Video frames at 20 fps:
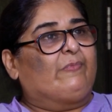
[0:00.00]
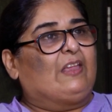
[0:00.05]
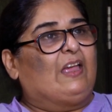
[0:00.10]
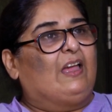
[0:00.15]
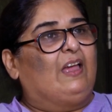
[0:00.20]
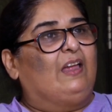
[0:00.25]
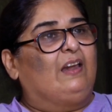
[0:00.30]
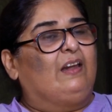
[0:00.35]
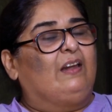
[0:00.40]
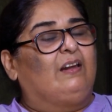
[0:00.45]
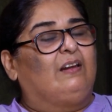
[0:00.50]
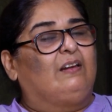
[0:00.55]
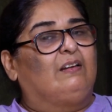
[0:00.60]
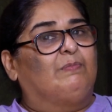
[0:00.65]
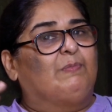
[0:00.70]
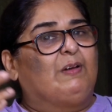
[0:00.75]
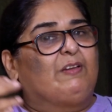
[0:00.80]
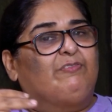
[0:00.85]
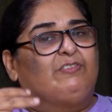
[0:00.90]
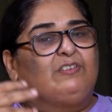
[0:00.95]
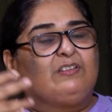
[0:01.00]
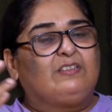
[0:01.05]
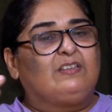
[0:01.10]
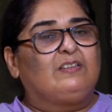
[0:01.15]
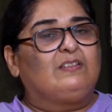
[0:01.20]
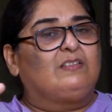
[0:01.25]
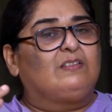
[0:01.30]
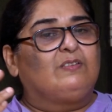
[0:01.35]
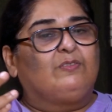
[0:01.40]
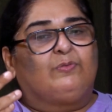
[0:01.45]
And uh, my first
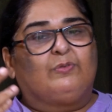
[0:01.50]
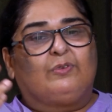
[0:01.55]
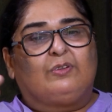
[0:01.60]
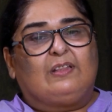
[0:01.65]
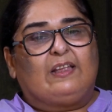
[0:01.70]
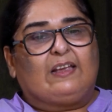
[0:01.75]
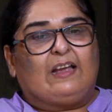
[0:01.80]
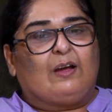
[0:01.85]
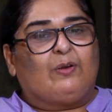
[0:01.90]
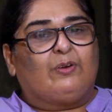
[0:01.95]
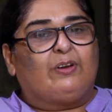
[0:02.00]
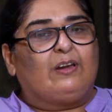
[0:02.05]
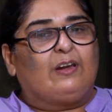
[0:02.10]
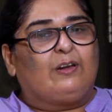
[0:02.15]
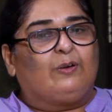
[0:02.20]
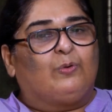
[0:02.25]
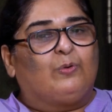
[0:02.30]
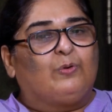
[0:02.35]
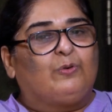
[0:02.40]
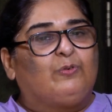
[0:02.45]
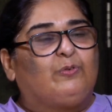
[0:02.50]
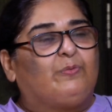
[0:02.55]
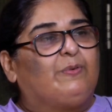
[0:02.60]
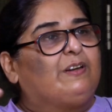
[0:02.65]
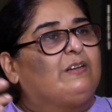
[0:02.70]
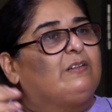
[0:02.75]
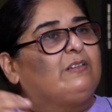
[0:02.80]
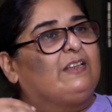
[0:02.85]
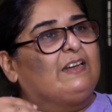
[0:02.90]
instinct was like, how did it go to Twitter?